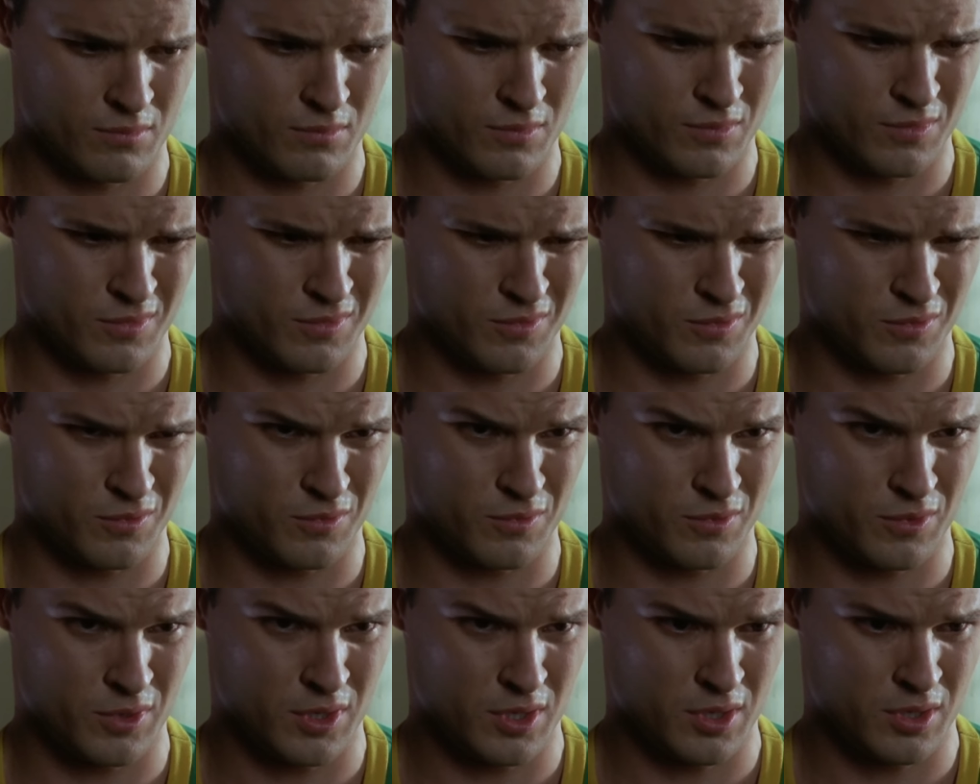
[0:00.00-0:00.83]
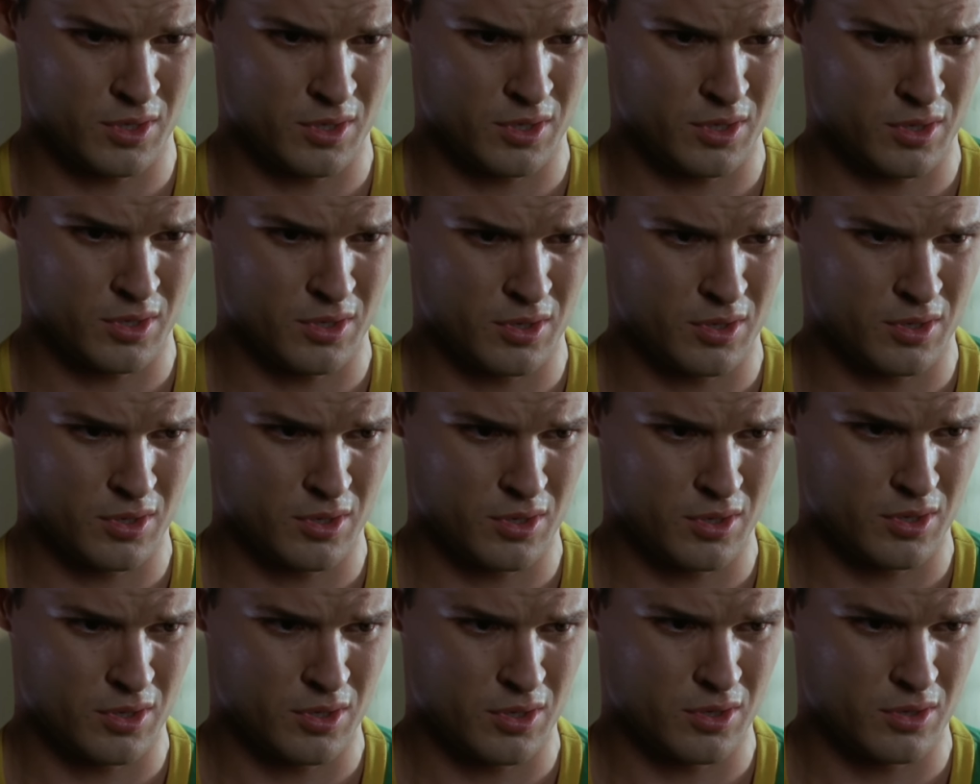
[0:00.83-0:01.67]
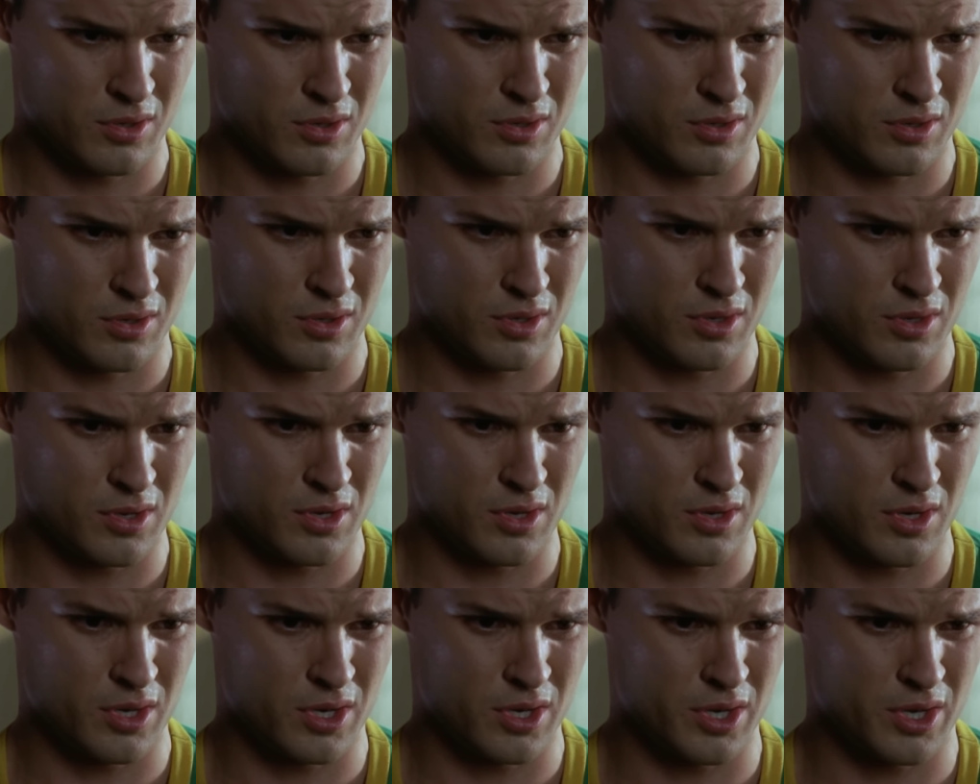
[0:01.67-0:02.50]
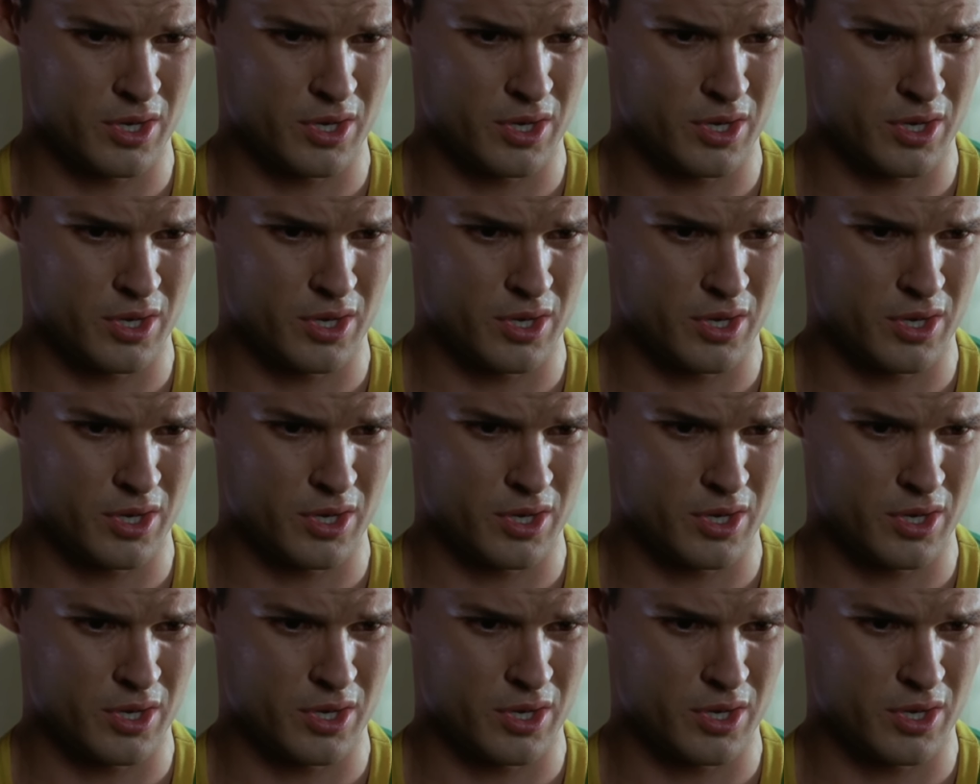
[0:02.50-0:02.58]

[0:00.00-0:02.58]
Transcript: Nothing is said.